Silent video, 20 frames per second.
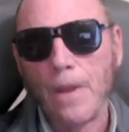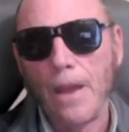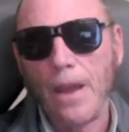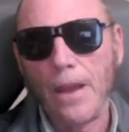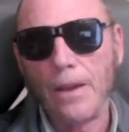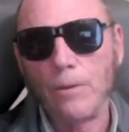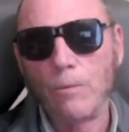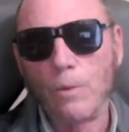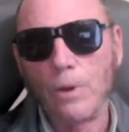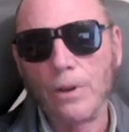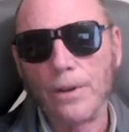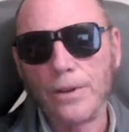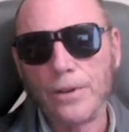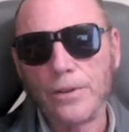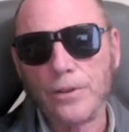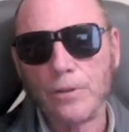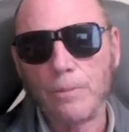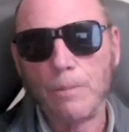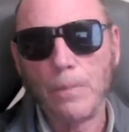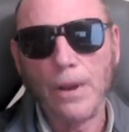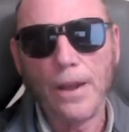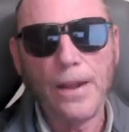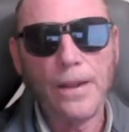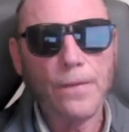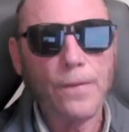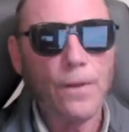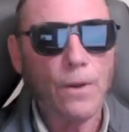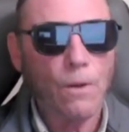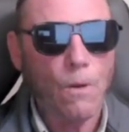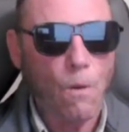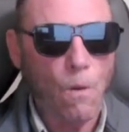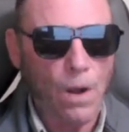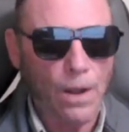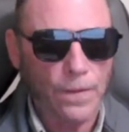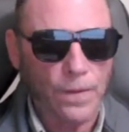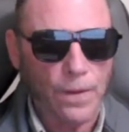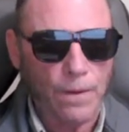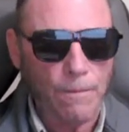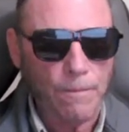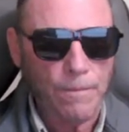and will explain the
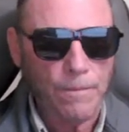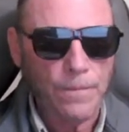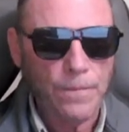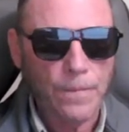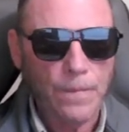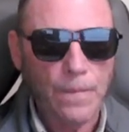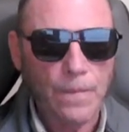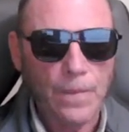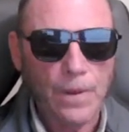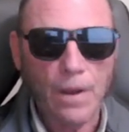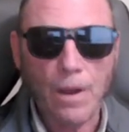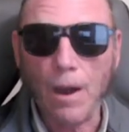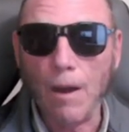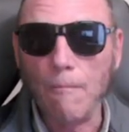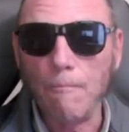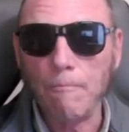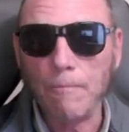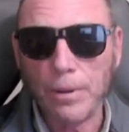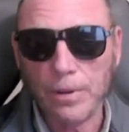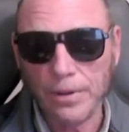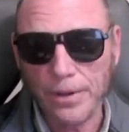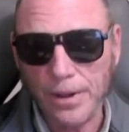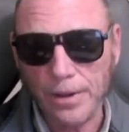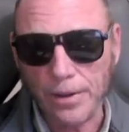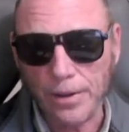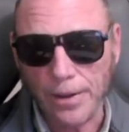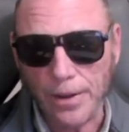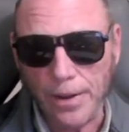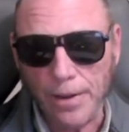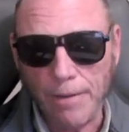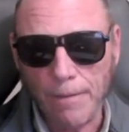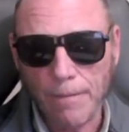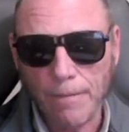quantum completely,